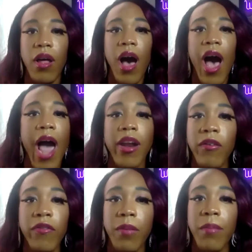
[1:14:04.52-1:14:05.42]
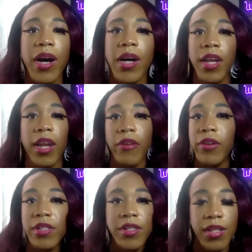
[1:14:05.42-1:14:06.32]
I don't feel, my
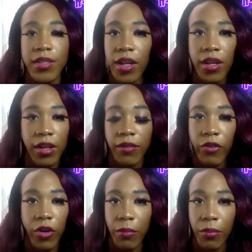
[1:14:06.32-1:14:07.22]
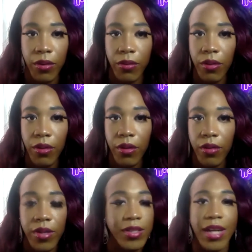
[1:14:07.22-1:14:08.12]
undercarriage is not tingling for you, boo.
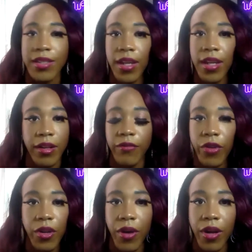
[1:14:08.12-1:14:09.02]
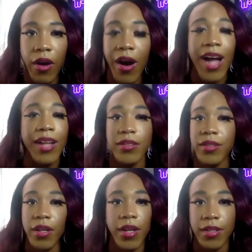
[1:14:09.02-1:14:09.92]
It's not tingling for you at all. I just
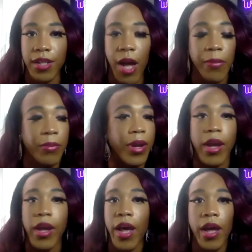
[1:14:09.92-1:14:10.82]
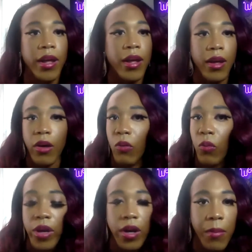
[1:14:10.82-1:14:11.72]
took it as a compliment and I
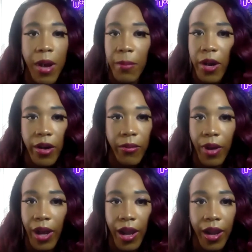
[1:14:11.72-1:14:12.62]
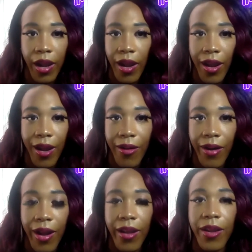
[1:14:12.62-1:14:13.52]
went on my merry way.
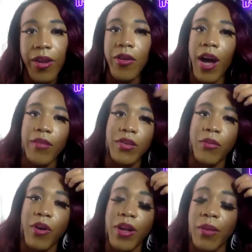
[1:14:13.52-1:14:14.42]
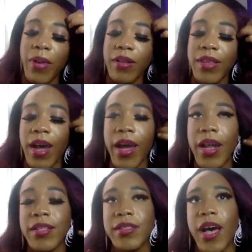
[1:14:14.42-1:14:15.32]
Right? You don't have to worry about that. And I
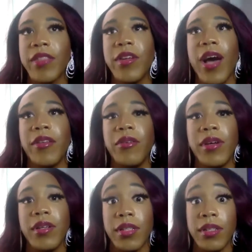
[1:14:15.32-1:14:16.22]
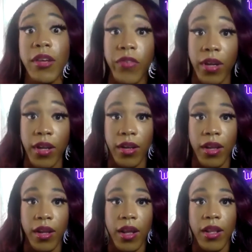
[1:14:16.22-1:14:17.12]
think I do
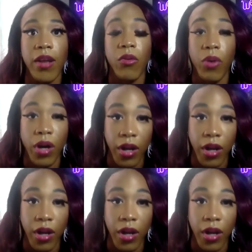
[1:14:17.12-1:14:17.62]
significantly a lot of work